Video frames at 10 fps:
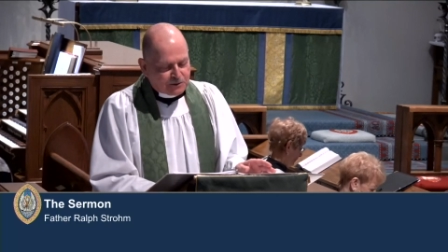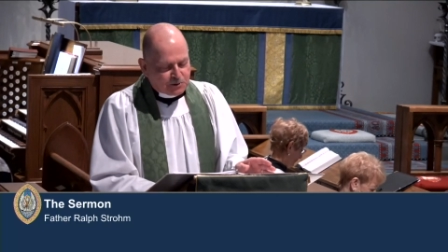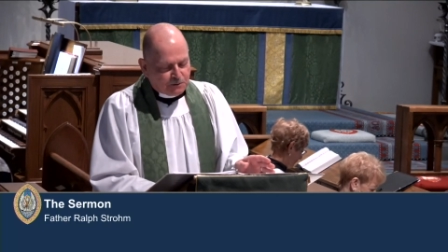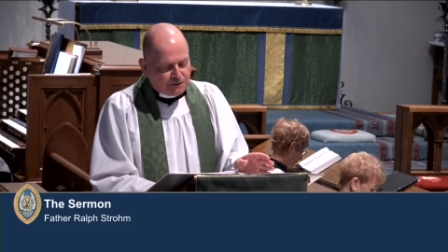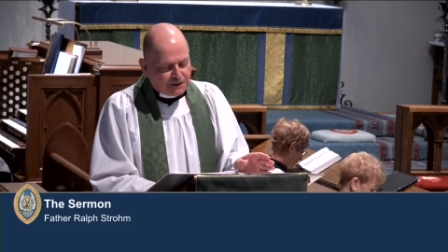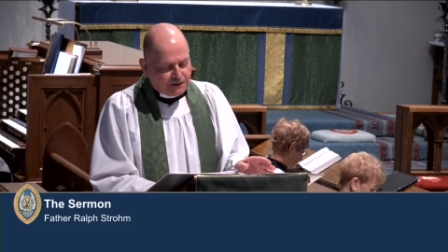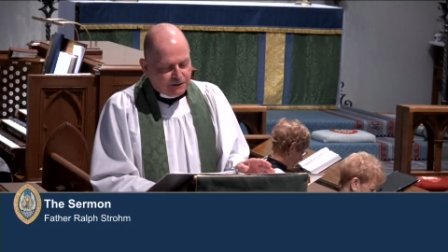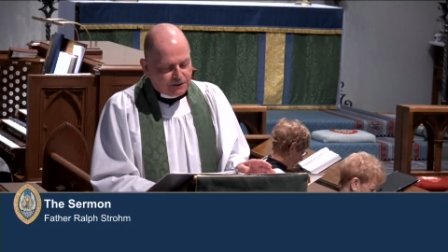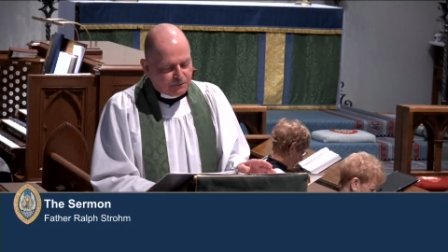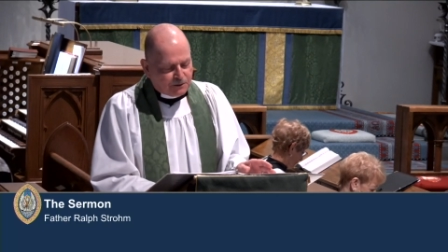into an
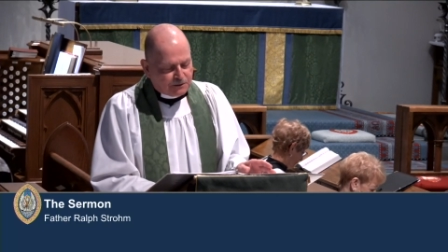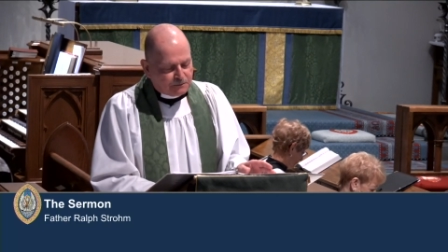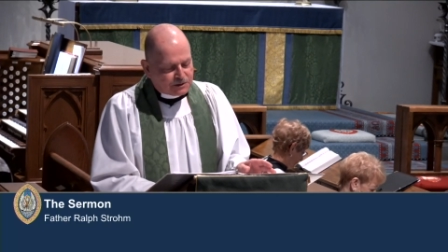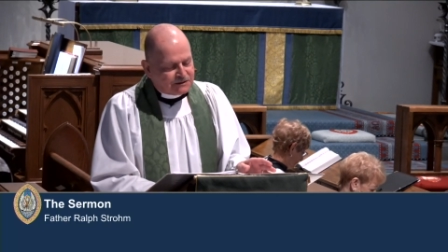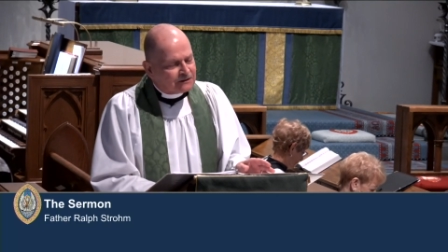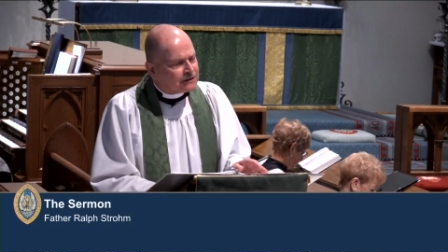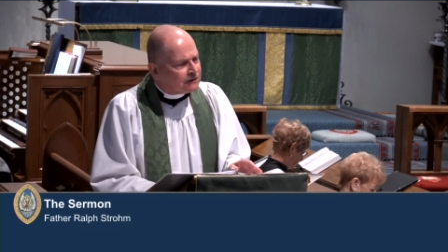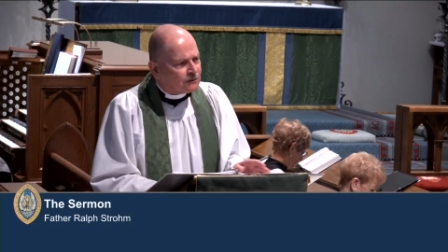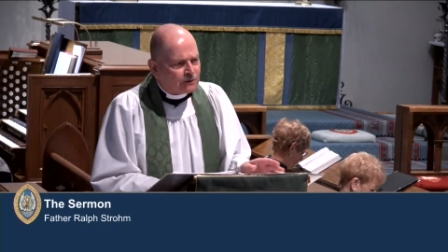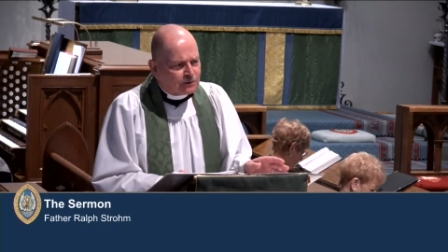area where there was
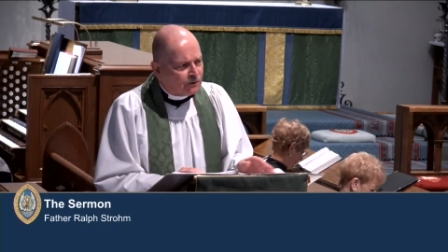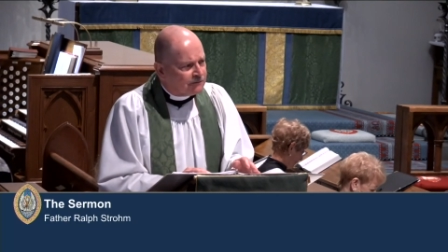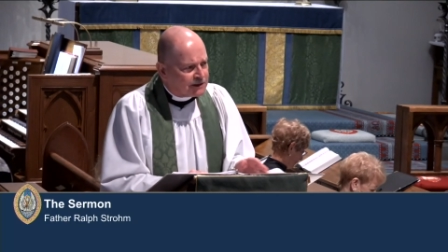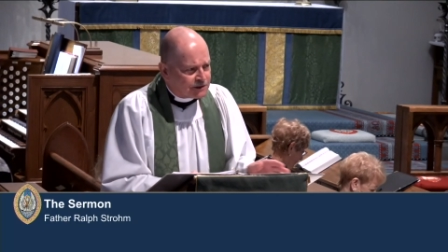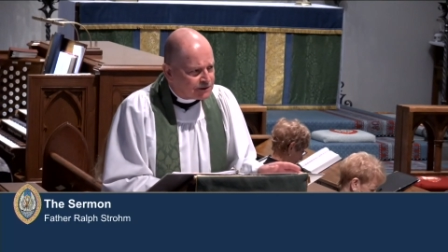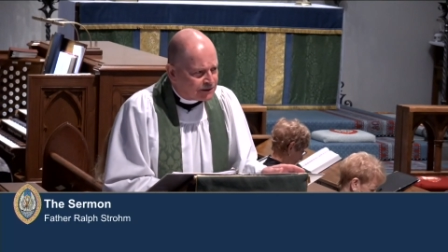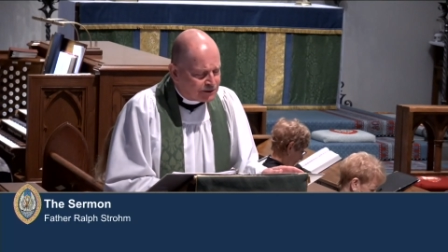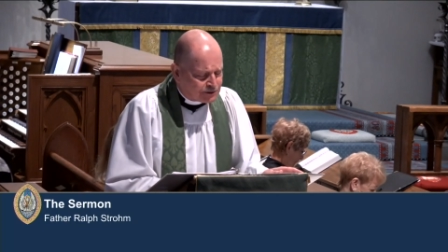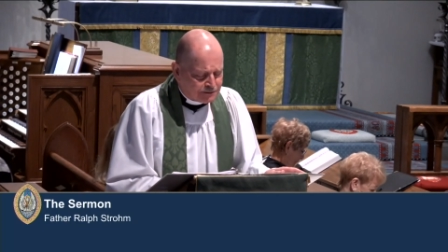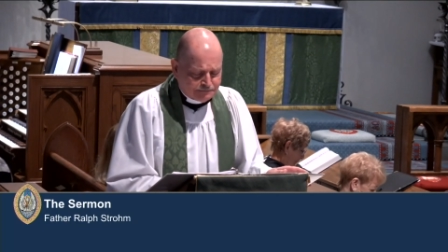little or no
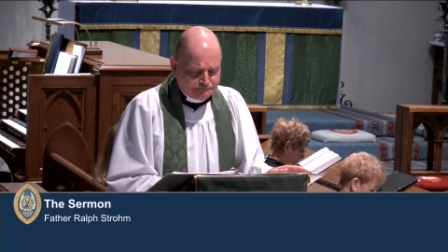vegetation.